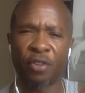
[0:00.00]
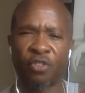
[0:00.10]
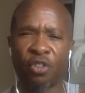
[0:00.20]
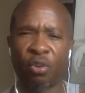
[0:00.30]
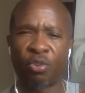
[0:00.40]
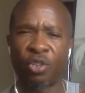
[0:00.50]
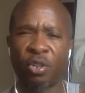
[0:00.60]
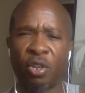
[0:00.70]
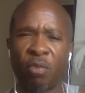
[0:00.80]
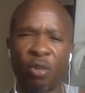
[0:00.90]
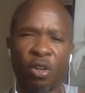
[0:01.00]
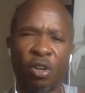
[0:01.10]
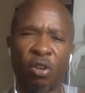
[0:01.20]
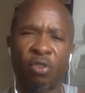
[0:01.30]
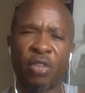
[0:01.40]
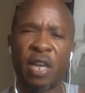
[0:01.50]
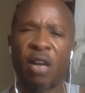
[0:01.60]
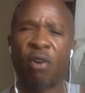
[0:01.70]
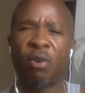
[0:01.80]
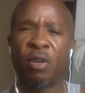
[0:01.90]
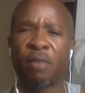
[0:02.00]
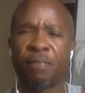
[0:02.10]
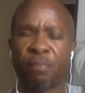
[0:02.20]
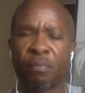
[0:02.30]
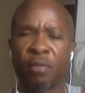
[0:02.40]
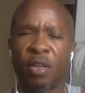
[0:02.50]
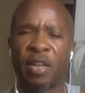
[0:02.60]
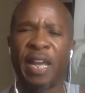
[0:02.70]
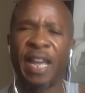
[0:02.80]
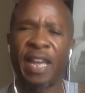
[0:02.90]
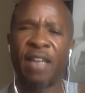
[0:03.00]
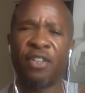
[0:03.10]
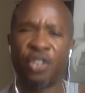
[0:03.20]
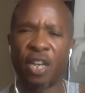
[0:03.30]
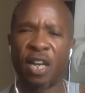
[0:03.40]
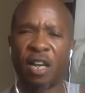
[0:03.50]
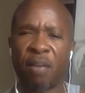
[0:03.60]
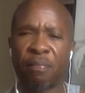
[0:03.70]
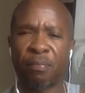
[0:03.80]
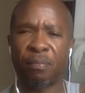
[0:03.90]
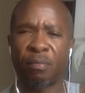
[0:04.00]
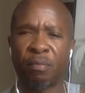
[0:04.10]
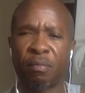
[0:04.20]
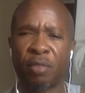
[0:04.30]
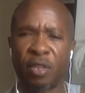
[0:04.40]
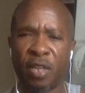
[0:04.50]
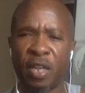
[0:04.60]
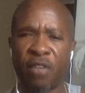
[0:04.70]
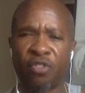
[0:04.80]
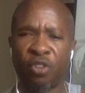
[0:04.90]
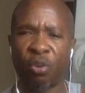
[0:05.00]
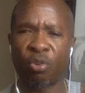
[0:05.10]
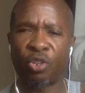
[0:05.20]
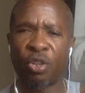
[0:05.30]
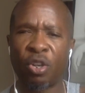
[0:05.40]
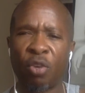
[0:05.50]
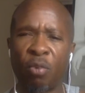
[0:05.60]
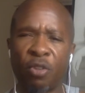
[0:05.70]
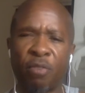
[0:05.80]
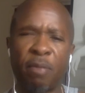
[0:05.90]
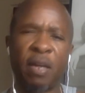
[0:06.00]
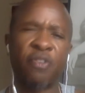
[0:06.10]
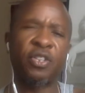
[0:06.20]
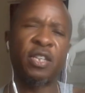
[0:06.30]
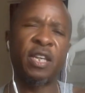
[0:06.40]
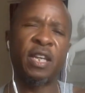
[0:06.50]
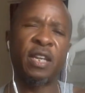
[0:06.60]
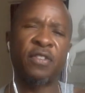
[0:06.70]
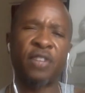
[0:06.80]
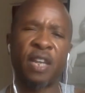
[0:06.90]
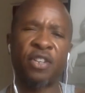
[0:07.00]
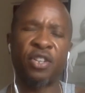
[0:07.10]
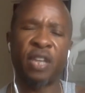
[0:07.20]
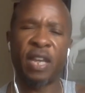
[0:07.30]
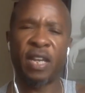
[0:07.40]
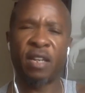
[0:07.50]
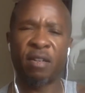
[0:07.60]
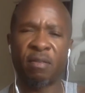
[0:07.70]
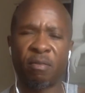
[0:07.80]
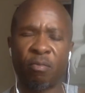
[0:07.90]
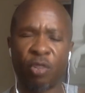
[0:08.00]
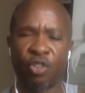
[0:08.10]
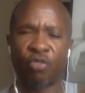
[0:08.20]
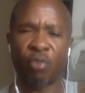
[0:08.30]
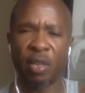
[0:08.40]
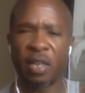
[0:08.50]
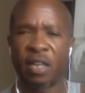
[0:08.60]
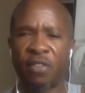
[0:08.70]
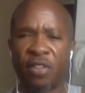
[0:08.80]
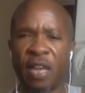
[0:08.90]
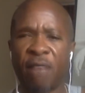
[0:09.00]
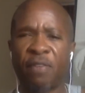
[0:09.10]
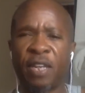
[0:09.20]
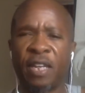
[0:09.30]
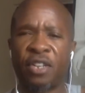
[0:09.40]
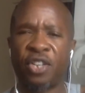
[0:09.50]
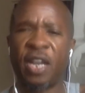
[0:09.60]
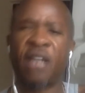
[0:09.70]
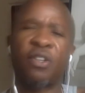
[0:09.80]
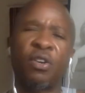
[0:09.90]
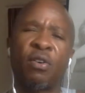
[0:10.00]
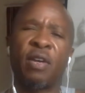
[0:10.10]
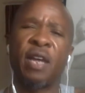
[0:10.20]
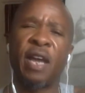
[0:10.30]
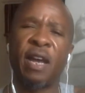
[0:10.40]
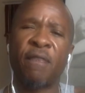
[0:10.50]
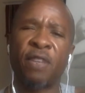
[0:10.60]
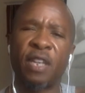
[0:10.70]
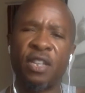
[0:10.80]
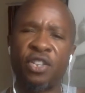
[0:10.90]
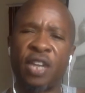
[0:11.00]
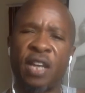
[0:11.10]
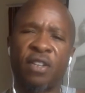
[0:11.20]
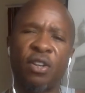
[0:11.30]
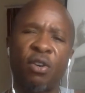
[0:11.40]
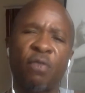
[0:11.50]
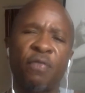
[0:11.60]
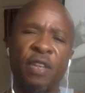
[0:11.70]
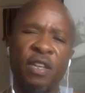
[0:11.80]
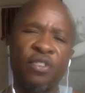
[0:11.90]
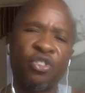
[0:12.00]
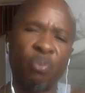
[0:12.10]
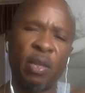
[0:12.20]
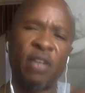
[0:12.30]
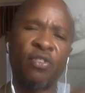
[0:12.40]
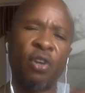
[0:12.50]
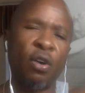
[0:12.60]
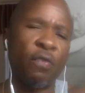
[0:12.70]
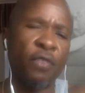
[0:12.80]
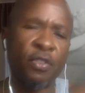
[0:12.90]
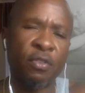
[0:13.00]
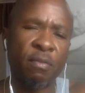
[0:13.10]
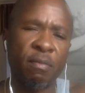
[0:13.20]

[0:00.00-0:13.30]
soldier recalls how Handjob, the dead soldier, was about to get a Section 8, which is released after he jacked off in his shrink's office.